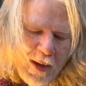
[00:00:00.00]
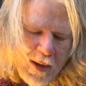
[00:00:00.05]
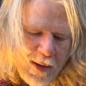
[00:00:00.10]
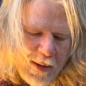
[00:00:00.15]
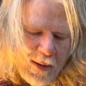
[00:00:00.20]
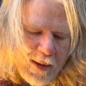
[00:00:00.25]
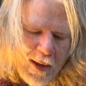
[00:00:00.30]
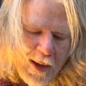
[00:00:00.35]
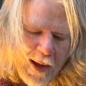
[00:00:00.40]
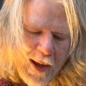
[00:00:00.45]

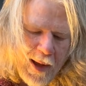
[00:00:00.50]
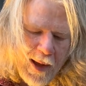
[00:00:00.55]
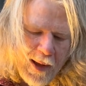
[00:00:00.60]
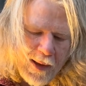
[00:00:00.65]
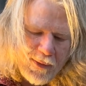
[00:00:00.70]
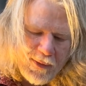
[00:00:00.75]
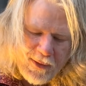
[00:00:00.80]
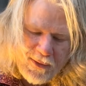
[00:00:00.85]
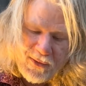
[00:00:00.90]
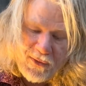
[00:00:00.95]

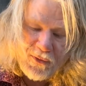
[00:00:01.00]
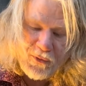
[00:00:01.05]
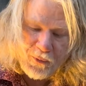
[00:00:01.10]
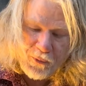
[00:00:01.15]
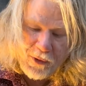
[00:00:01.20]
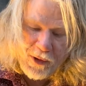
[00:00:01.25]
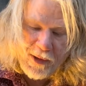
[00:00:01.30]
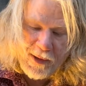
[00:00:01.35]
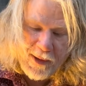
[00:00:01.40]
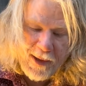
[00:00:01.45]
Yeah, this is
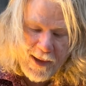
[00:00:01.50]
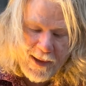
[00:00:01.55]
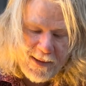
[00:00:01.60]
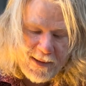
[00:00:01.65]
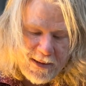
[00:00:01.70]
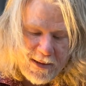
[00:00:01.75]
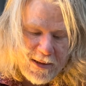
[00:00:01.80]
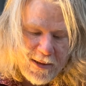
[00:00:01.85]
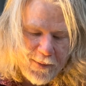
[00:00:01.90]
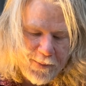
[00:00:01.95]
really
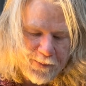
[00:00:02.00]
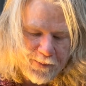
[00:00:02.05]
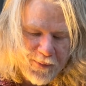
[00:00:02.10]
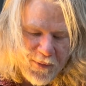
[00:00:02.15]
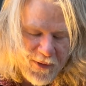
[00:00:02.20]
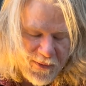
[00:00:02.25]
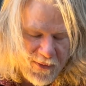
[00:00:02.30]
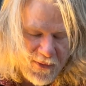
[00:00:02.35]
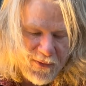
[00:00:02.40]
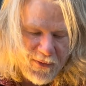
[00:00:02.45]
nice.
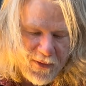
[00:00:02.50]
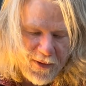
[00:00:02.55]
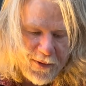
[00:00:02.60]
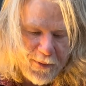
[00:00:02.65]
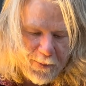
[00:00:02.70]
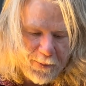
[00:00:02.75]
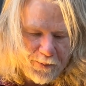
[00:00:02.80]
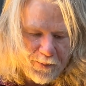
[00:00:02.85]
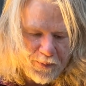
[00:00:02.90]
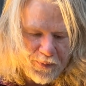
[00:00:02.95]
This is
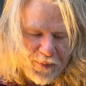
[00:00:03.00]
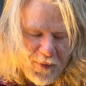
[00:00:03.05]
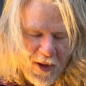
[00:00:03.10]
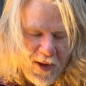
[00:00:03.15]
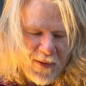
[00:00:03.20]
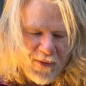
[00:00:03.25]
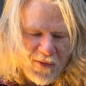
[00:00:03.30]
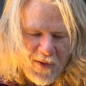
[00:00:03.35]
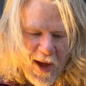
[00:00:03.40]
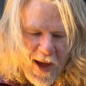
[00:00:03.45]

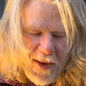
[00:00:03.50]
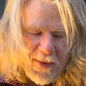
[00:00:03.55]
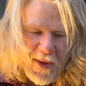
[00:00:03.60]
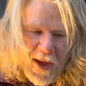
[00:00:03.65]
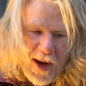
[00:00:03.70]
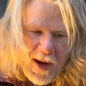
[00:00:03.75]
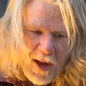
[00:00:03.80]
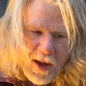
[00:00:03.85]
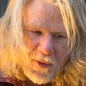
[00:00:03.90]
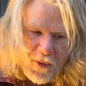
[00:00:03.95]
it's got
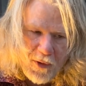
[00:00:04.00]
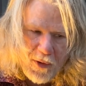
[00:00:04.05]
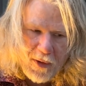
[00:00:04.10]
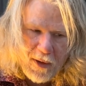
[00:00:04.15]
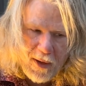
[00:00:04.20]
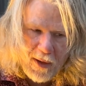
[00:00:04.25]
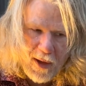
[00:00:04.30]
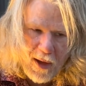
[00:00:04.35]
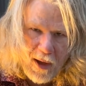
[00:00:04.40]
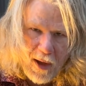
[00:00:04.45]
that
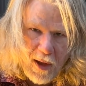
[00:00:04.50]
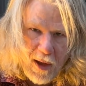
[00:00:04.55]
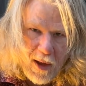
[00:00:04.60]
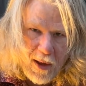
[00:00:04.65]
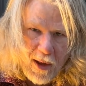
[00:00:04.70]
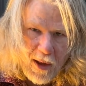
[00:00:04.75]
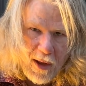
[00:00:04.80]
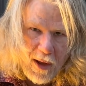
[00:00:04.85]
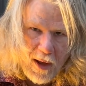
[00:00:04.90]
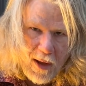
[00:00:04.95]
other
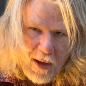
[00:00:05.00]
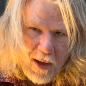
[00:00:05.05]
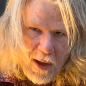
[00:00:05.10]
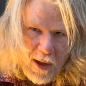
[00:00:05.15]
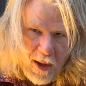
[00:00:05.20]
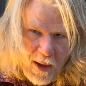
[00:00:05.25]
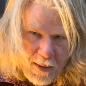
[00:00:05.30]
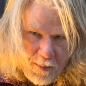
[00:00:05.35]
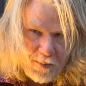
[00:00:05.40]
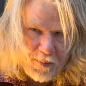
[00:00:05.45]

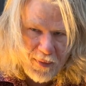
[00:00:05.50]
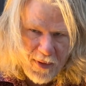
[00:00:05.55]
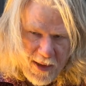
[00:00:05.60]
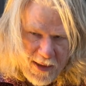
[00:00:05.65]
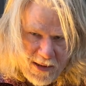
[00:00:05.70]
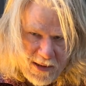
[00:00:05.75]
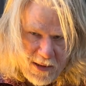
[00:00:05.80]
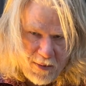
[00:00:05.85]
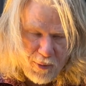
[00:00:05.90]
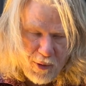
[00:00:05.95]

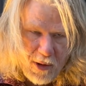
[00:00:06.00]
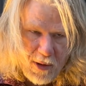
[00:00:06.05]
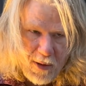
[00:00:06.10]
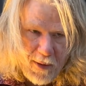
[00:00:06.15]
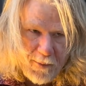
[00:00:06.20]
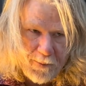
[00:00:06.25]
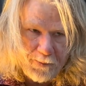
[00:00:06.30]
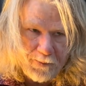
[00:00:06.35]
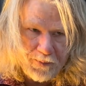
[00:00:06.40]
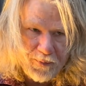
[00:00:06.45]

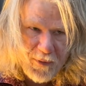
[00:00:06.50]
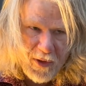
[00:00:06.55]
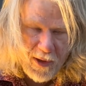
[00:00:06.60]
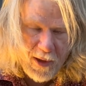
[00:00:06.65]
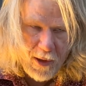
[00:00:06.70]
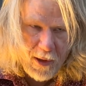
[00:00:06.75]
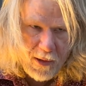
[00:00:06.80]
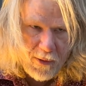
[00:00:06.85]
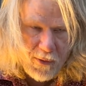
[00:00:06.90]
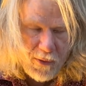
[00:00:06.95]
unplaceable
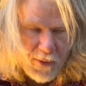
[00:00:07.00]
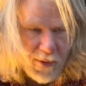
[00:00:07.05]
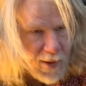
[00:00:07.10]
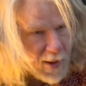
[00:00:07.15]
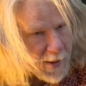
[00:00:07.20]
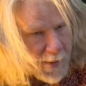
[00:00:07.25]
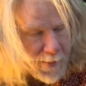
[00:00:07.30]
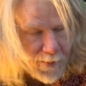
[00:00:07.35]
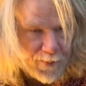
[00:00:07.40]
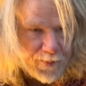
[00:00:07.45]
character
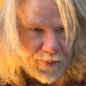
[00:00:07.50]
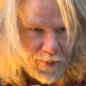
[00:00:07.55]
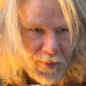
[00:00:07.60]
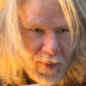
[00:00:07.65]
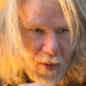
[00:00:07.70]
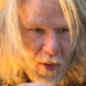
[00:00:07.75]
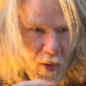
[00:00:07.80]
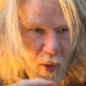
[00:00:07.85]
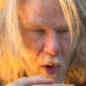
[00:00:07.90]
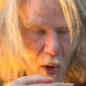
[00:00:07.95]

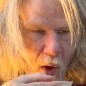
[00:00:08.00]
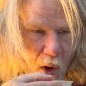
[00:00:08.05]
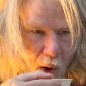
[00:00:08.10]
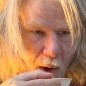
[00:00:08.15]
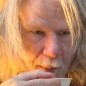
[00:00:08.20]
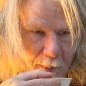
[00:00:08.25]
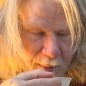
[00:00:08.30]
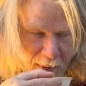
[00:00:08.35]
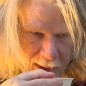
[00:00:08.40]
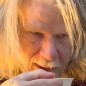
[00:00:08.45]

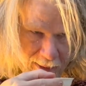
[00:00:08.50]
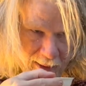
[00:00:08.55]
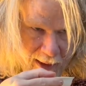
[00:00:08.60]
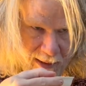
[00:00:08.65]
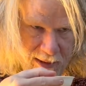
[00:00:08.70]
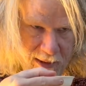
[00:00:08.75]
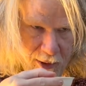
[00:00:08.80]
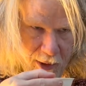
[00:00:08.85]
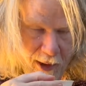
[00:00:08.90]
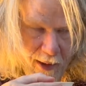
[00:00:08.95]
and
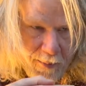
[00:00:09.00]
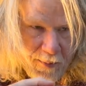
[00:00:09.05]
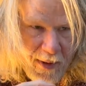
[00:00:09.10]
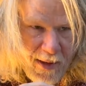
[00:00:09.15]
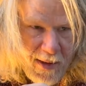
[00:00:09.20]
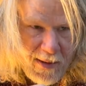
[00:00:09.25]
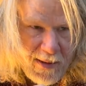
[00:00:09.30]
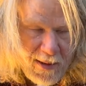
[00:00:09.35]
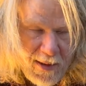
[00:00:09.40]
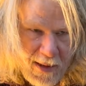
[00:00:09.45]
that's good, but
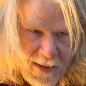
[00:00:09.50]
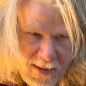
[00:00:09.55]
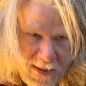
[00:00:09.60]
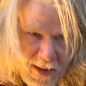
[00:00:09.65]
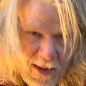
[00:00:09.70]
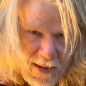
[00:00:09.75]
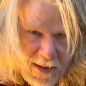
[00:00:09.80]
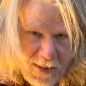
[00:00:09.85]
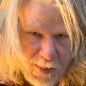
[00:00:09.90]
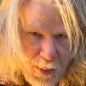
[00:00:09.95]

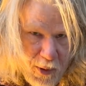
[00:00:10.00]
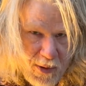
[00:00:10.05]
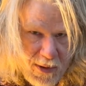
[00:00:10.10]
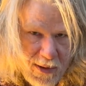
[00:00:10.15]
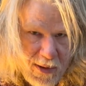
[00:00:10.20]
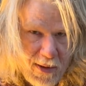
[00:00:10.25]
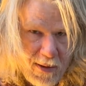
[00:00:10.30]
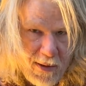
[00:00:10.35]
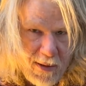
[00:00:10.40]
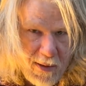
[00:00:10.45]
it's
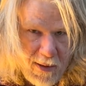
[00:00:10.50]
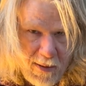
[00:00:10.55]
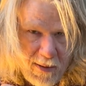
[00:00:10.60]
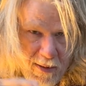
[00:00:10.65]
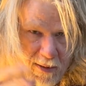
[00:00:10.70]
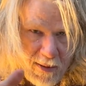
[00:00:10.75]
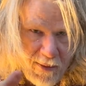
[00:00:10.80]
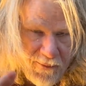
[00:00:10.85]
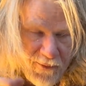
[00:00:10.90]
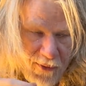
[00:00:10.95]
mostly
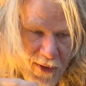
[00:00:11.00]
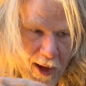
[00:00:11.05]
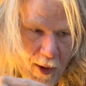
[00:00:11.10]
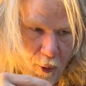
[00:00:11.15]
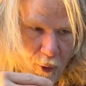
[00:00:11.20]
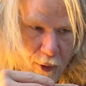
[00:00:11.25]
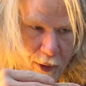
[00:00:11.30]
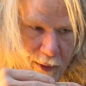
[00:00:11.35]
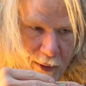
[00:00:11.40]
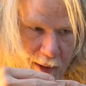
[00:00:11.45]
the
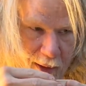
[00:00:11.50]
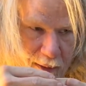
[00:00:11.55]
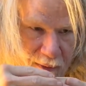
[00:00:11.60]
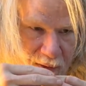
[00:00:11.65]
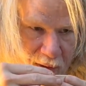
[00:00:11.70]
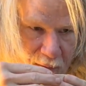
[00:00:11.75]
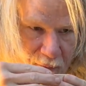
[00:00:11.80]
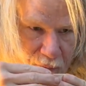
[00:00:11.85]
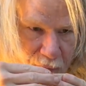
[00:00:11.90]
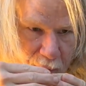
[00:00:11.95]
flowery that is
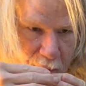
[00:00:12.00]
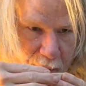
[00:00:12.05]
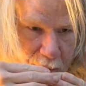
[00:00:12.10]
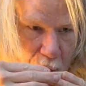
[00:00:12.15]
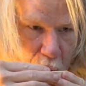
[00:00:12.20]
out front.